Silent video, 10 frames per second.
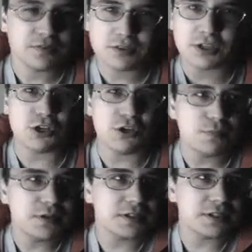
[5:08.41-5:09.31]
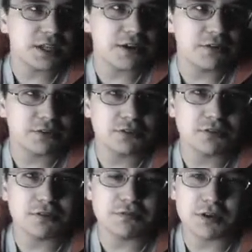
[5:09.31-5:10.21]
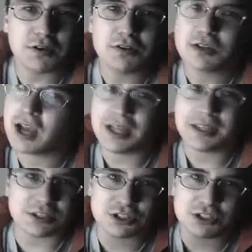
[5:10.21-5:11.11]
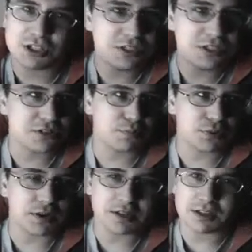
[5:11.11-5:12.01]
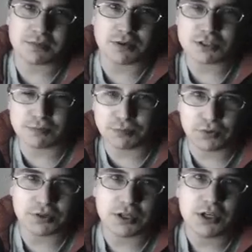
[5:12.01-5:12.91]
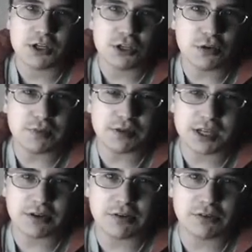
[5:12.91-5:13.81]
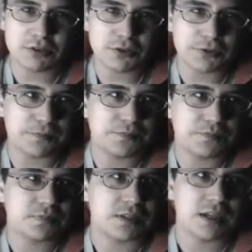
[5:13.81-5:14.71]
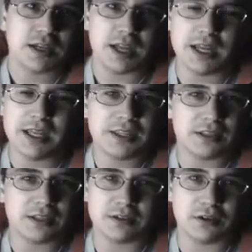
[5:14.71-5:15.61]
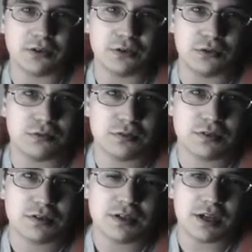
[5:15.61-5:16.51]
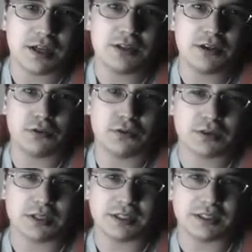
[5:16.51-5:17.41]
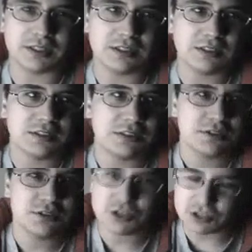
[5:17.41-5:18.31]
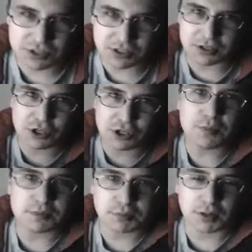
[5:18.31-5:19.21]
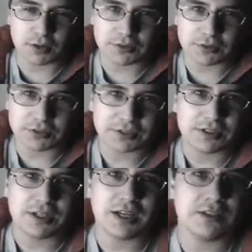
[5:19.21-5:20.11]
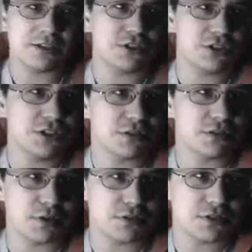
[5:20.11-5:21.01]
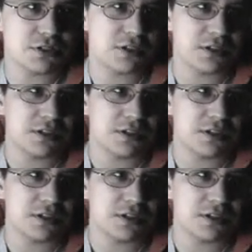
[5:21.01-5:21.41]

human character of her. I think she's probably the most important human character in the whole thing. Just the human part. I think she's the most,